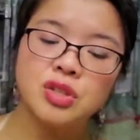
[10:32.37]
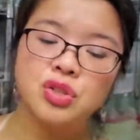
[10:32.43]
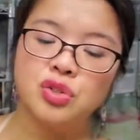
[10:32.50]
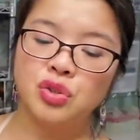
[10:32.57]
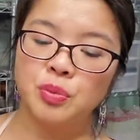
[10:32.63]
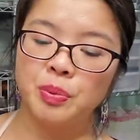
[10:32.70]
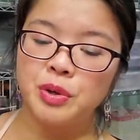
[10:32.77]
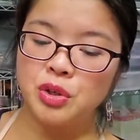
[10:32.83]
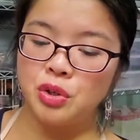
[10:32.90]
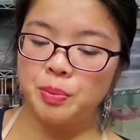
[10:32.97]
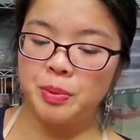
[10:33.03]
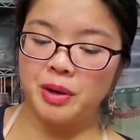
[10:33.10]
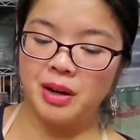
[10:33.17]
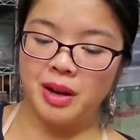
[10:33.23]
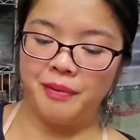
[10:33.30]
super
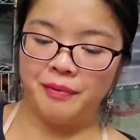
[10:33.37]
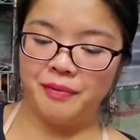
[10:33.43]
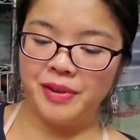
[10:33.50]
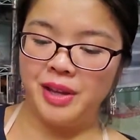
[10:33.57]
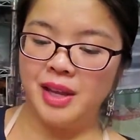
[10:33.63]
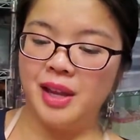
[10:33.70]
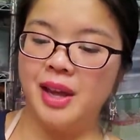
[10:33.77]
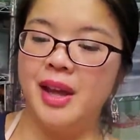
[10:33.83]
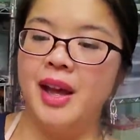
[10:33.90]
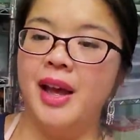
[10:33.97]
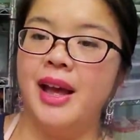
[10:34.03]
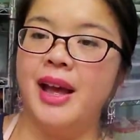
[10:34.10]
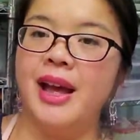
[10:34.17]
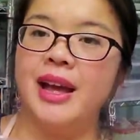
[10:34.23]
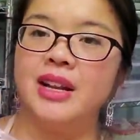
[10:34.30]
duper comfy,
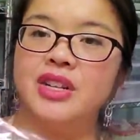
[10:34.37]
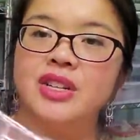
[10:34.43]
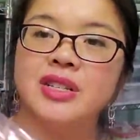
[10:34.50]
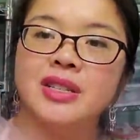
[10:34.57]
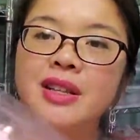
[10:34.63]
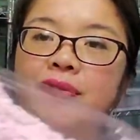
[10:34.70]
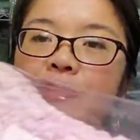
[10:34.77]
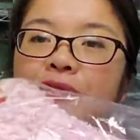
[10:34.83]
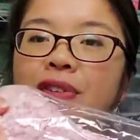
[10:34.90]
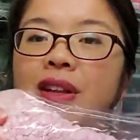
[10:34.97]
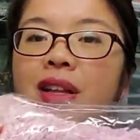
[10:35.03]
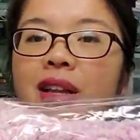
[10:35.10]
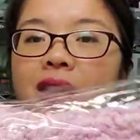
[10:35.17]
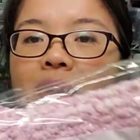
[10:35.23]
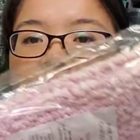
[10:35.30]
and just the
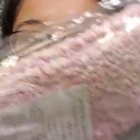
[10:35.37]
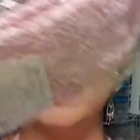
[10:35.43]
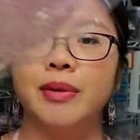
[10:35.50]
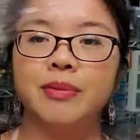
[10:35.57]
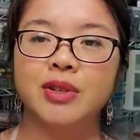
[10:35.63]
feeling of them,